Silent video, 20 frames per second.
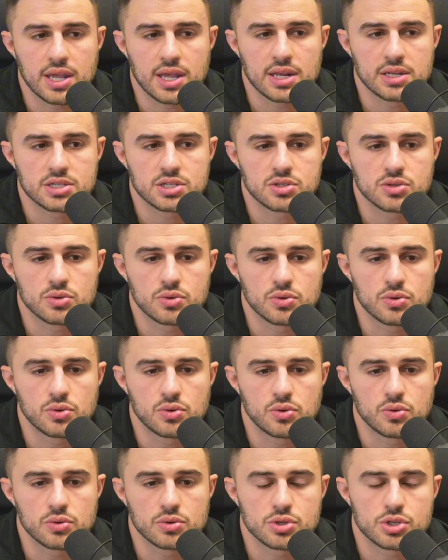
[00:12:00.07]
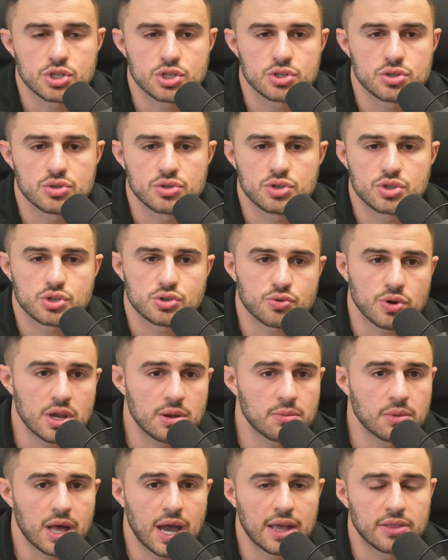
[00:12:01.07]
needs to
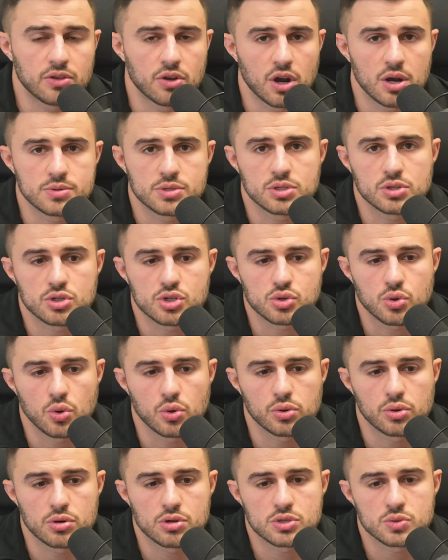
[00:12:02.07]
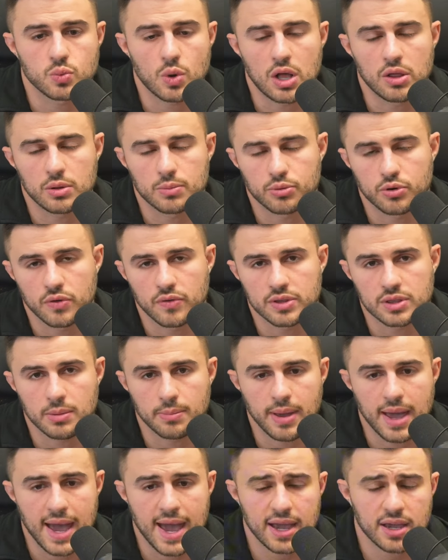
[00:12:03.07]
streamline the arms and the shoulders while improving the
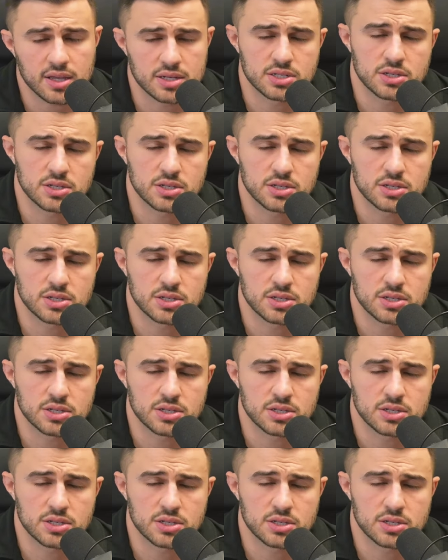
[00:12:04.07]
back.